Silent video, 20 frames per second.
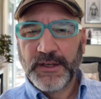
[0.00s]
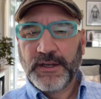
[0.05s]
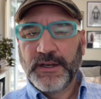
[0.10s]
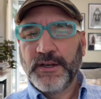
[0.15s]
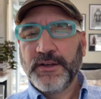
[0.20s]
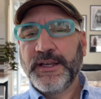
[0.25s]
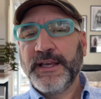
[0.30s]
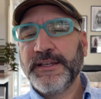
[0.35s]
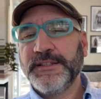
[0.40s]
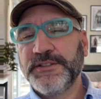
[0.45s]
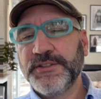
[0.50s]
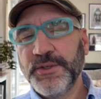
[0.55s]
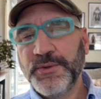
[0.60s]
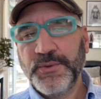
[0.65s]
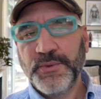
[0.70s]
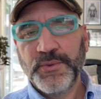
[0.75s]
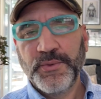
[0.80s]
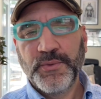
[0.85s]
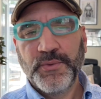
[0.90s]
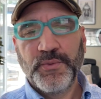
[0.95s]
Okay,
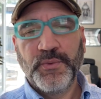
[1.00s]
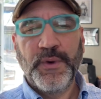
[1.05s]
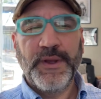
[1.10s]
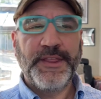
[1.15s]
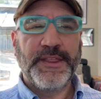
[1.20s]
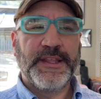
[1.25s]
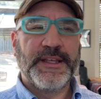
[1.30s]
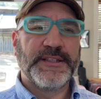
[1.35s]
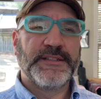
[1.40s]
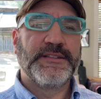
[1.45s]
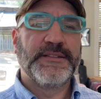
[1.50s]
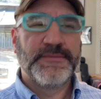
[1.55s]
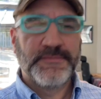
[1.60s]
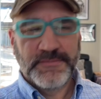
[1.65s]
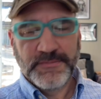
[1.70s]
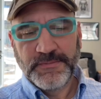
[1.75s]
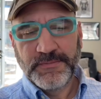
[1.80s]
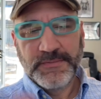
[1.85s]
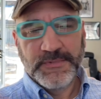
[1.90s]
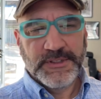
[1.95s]
so with this,
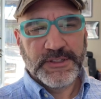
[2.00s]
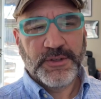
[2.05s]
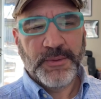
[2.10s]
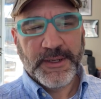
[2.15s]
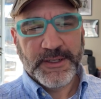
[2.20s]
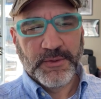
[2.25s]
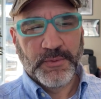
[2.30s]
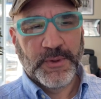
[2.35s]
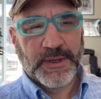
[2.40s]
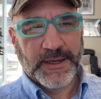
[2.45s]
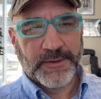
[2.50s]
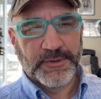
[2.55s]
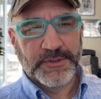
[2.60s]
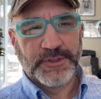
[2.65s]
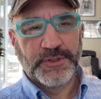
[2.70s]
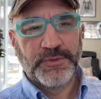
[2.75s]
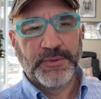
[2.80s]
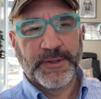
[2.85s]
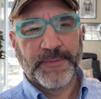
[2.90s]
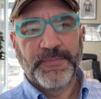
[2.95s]
let's go back to what I
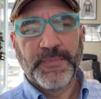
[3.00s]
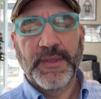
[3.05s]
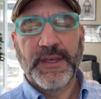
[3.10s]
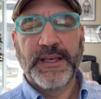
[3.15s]
was doing.